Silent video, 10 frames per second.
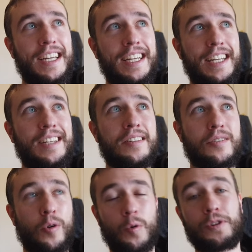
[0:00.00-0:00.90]
leaning
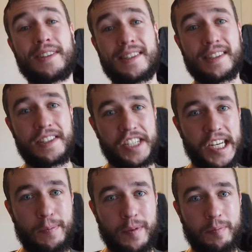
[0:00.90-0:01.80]
towards the
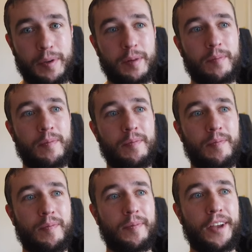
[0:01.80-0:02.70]
Jeep, but
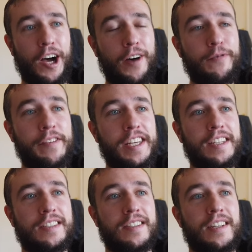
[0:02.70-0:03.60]
the Humvee
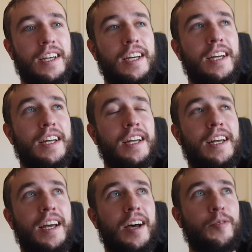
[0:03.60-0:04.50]
is
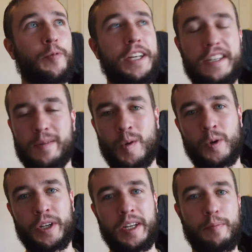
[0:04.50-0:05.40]

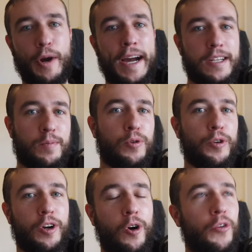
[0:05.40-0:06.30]
unreasonable and
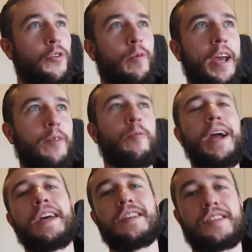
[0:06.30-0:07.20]
impractical in all the right
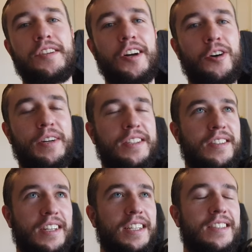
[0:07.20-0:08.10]
ways. You know,
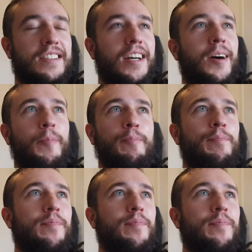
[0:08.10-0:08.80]
it's a